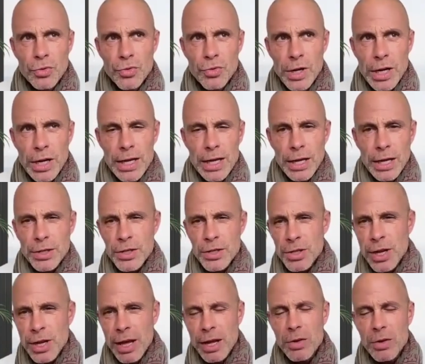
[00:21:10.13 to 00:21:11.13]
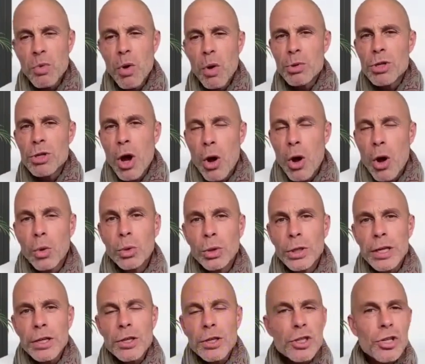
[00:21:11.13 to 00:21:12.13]
really understand what was
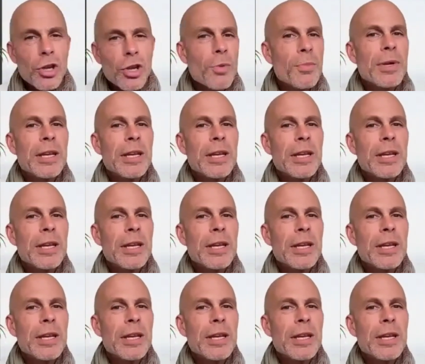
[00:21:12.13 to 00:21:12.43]
holding so